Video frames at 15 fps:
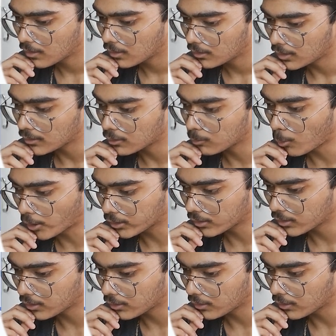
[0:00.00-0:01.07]
Let's just monitor the
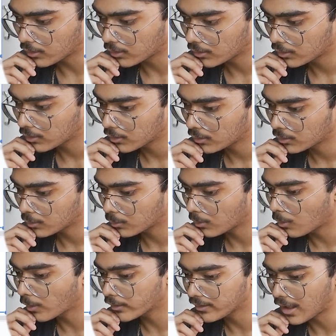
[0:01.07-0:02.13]
results. So
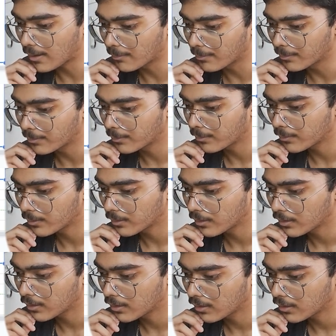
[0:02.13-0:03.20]
okay, damn.
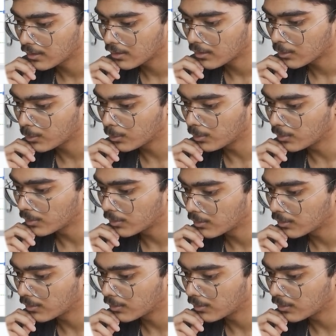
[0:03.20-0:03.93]
Cool.